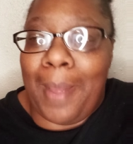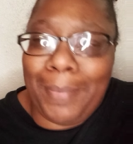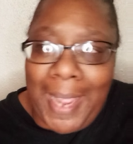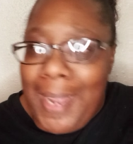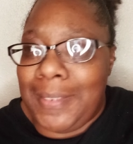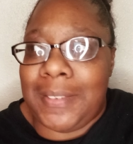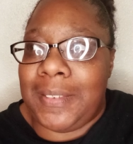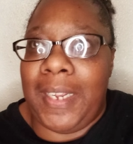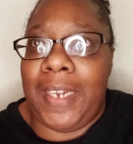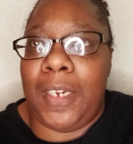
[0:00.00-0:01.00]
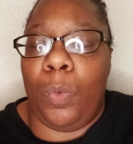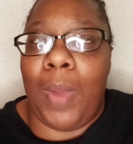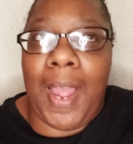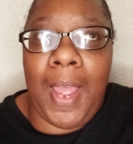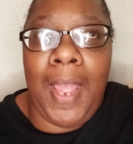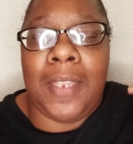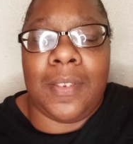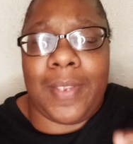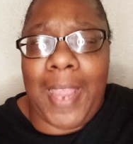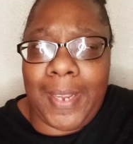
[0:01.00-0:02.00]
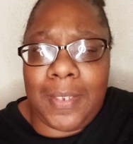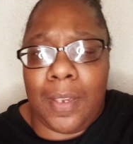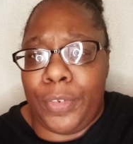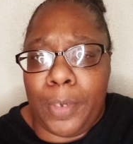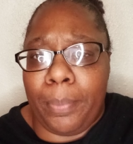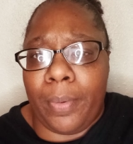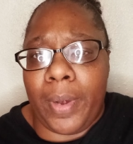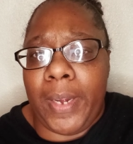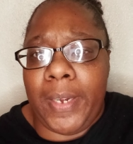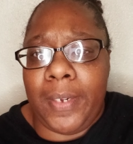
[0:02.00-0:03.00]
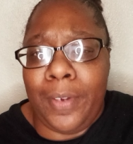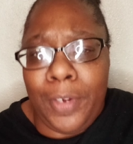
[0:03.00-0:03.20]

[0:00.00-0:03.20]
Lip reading: I'm not understanding why Zach is on your brain.